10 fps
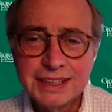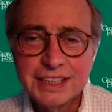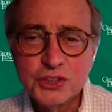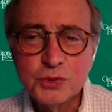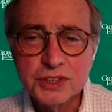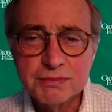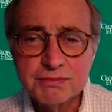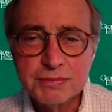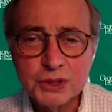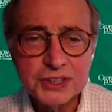this was a
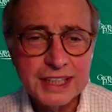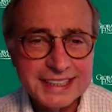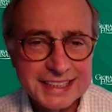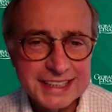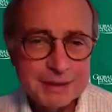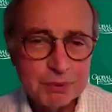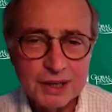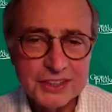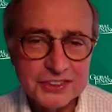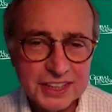multi-step
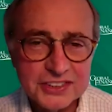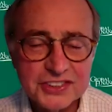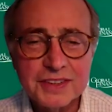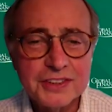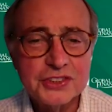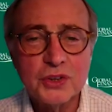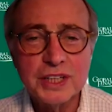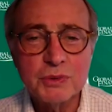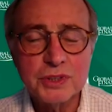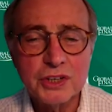process, starting
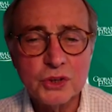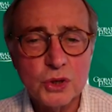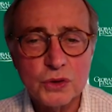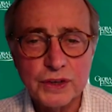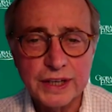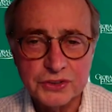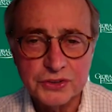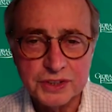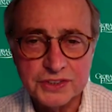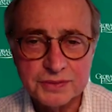with our call for
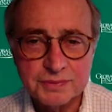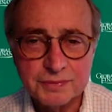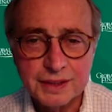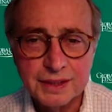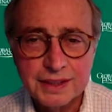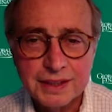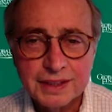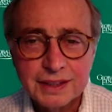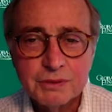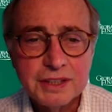entries.
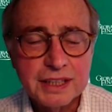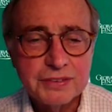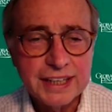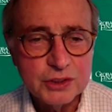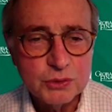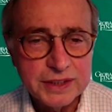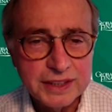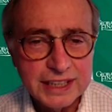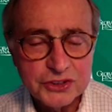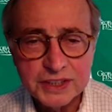We then evaluate
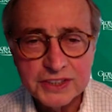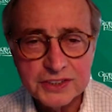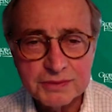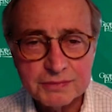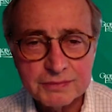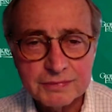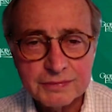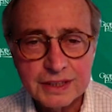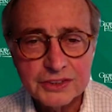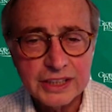the entries,
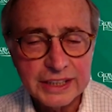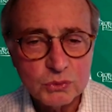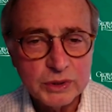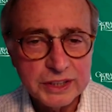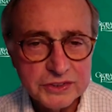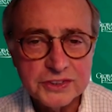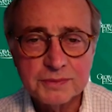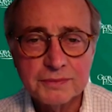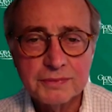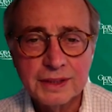select winners,
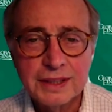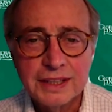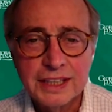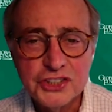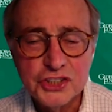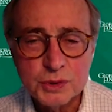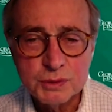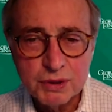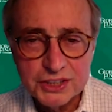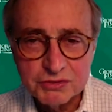issue a
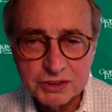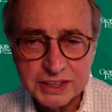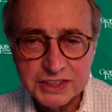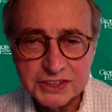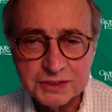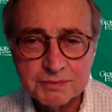press release,